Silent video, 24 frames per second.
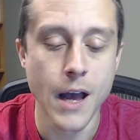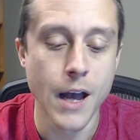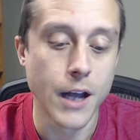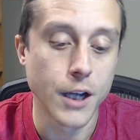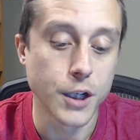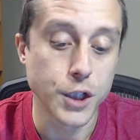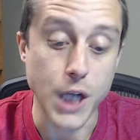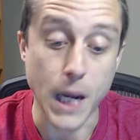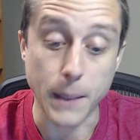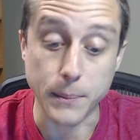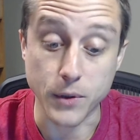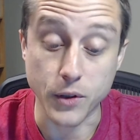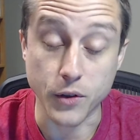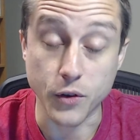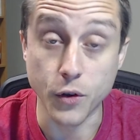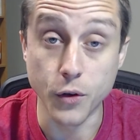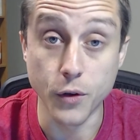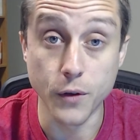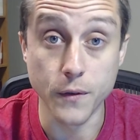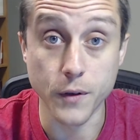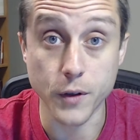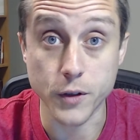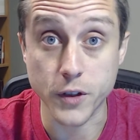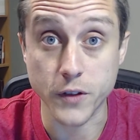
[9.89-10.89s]
chapter 2,
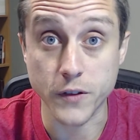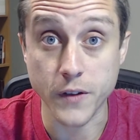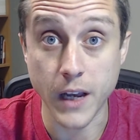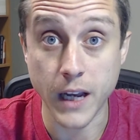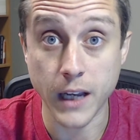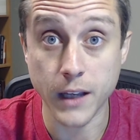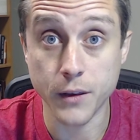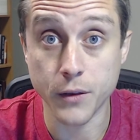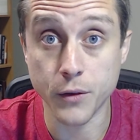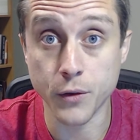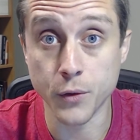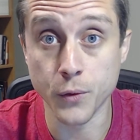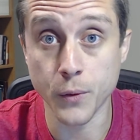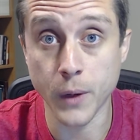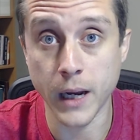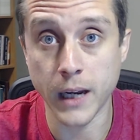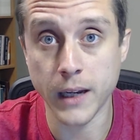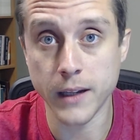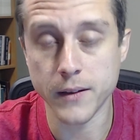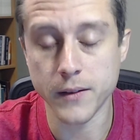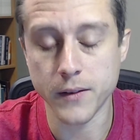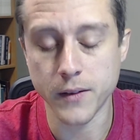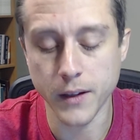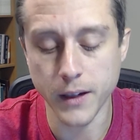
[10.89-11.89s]
verses 8 through
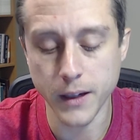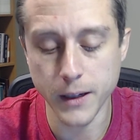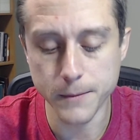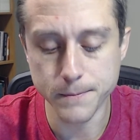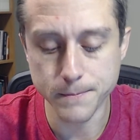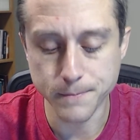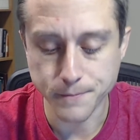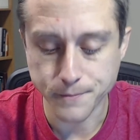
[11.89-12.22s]
18.